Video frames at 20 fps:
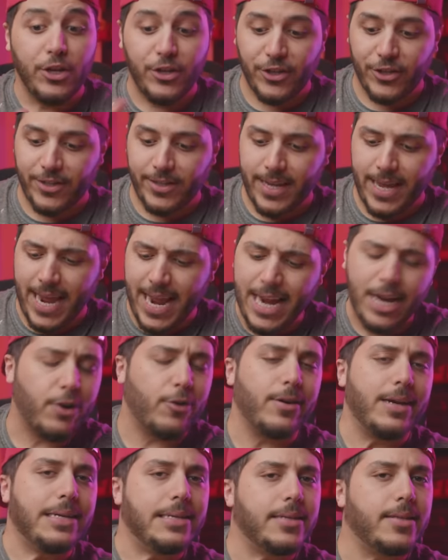Just
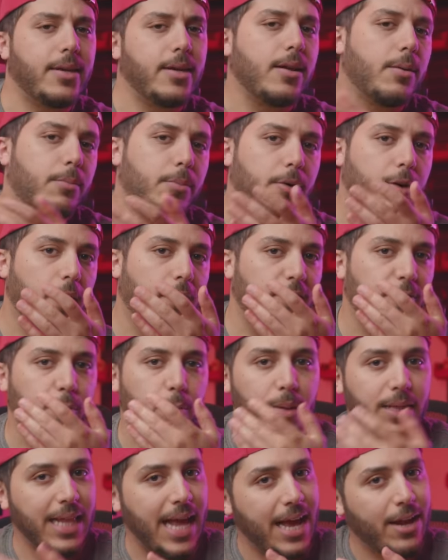increase the number of
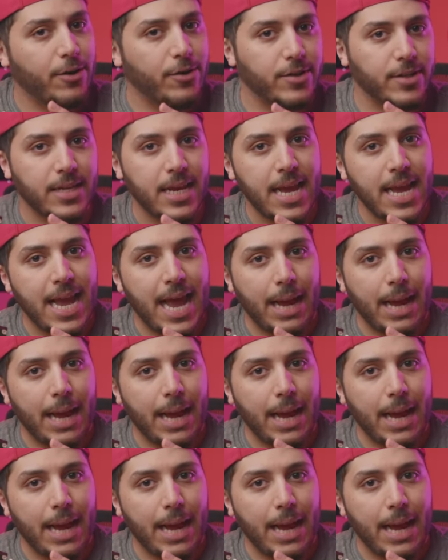platters.